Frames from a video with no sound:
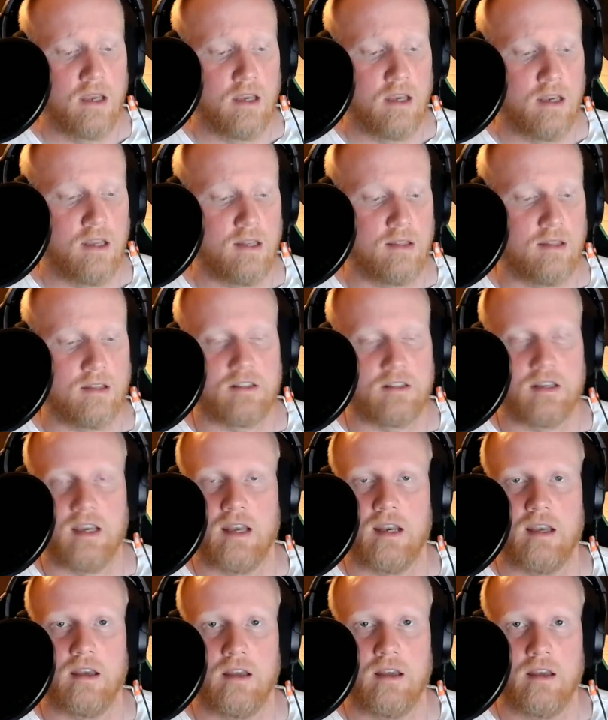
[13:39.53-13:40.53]
it doesn't
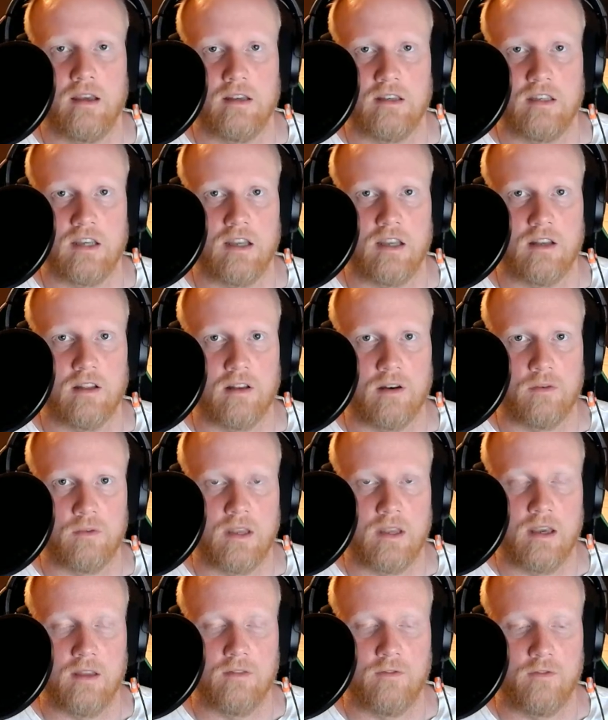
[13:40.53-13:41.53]
get a 10 out of
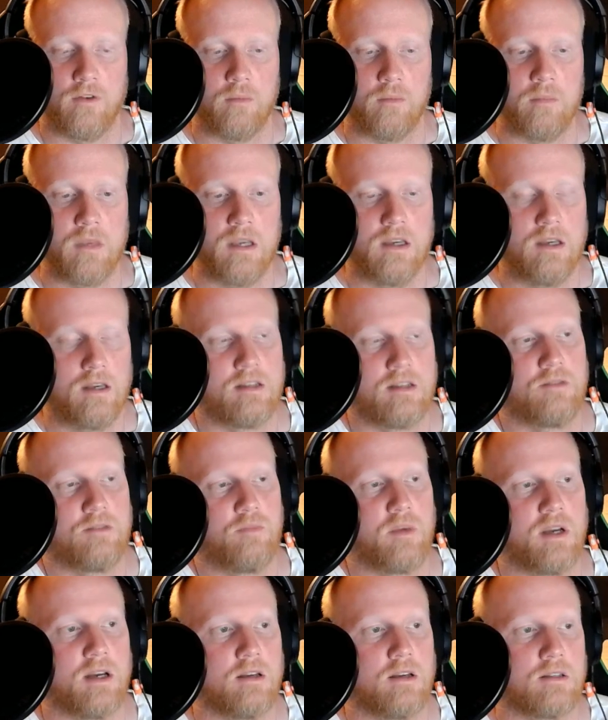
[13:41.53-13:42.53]
10 from me is
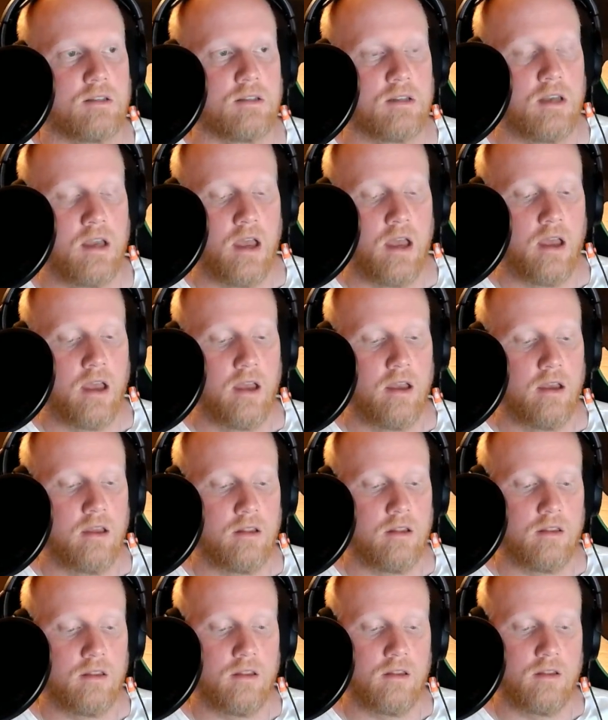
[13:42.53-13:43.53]
because
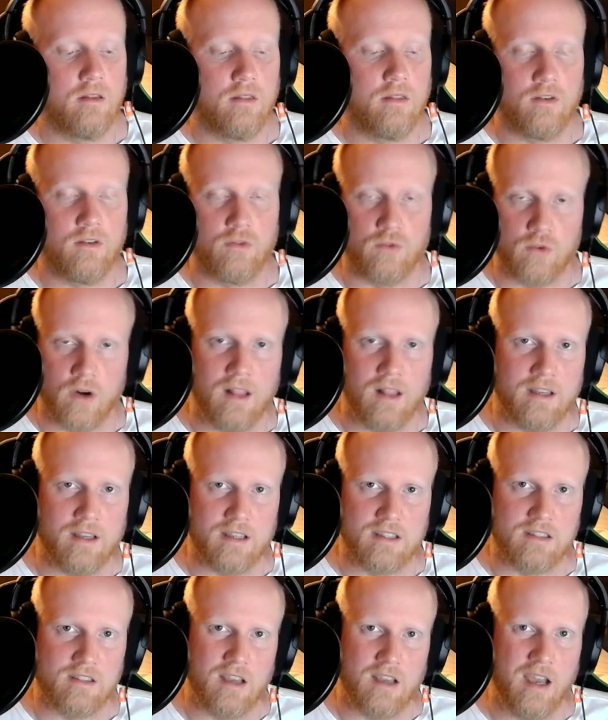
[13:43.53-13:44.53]
the
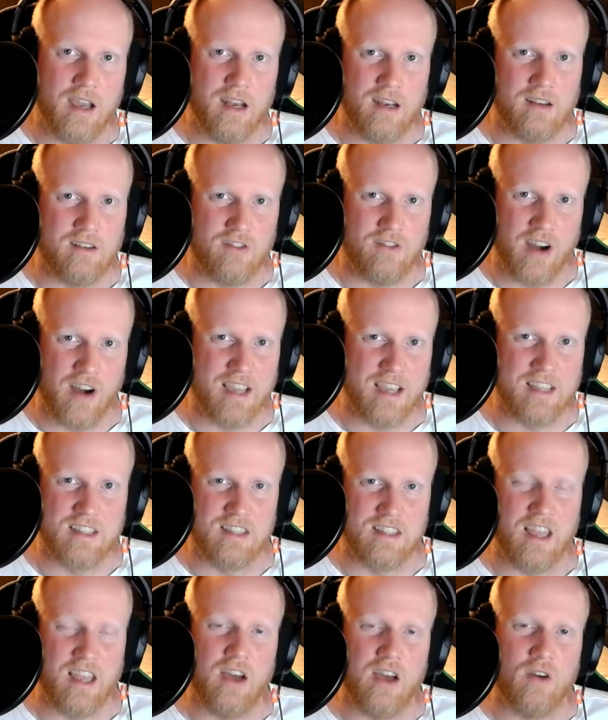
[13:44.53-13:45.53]
relics kind of
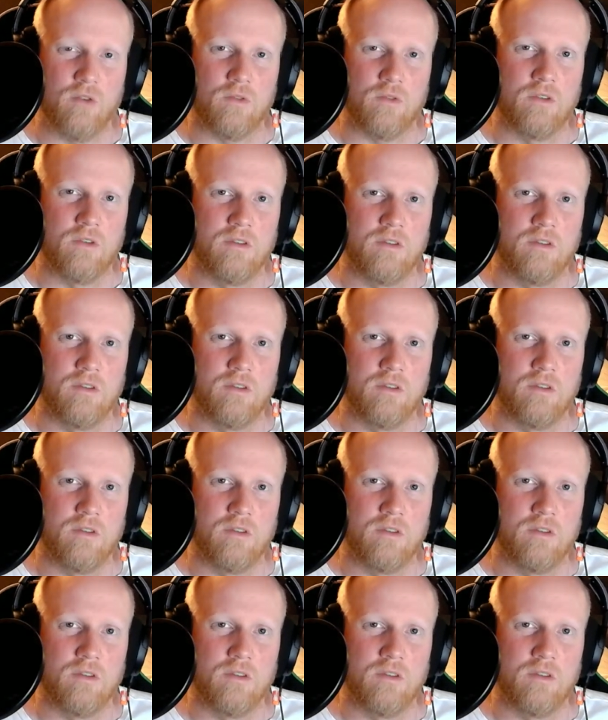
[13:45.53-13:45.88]
drags down,